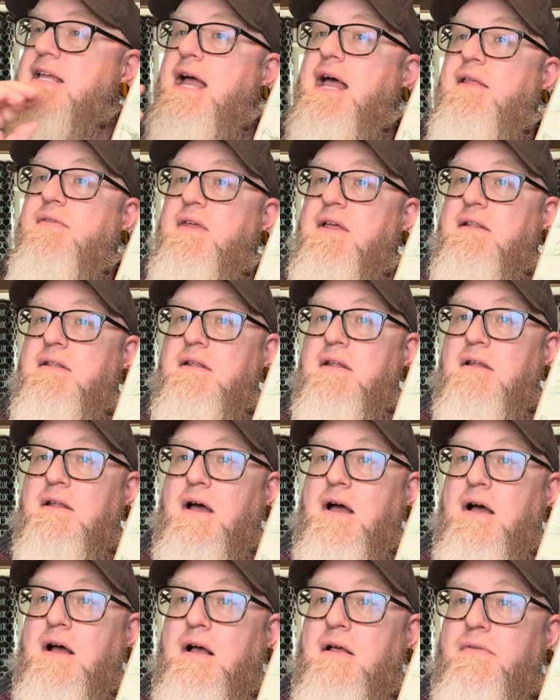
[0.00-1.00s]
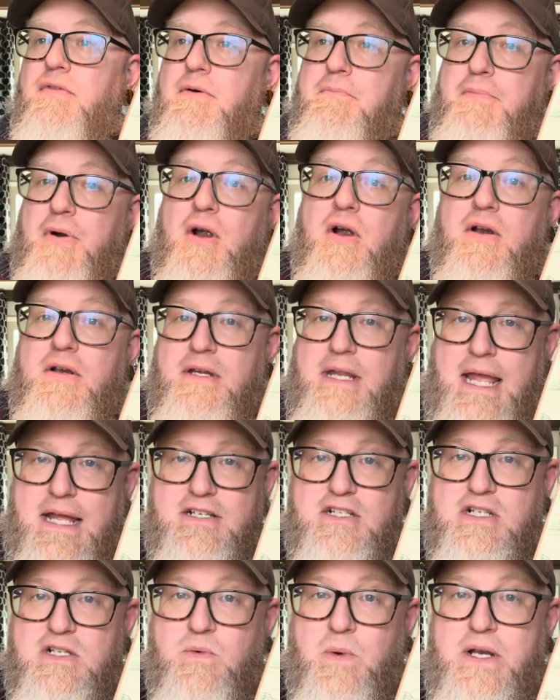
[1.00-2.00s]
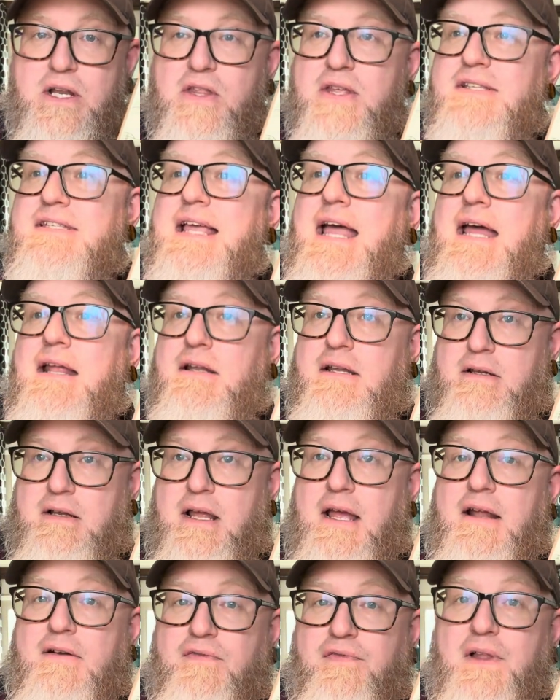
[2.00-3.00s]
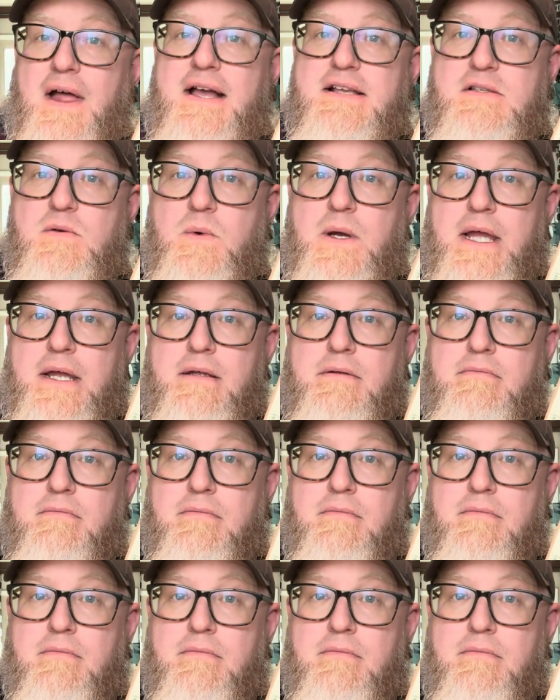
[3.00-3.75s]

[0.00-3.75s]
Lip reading: And then the bird catches wind of this and flies away.